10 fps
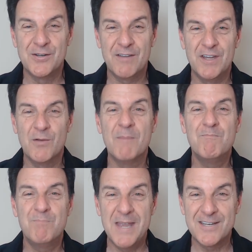giving you a
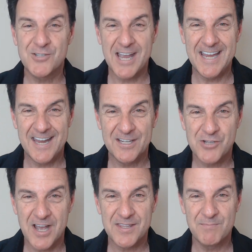big gigantic
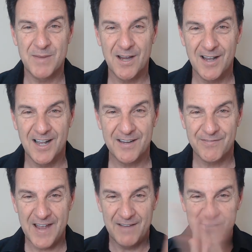Jonathon Bear hug if
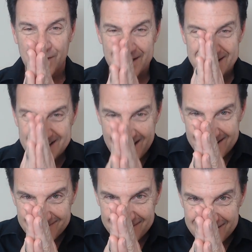I have your consent.
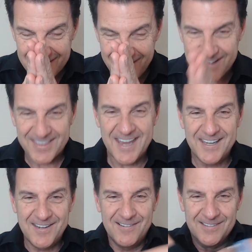Aw, thank
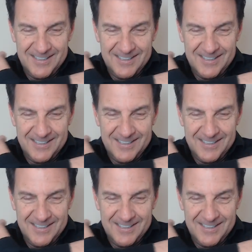you.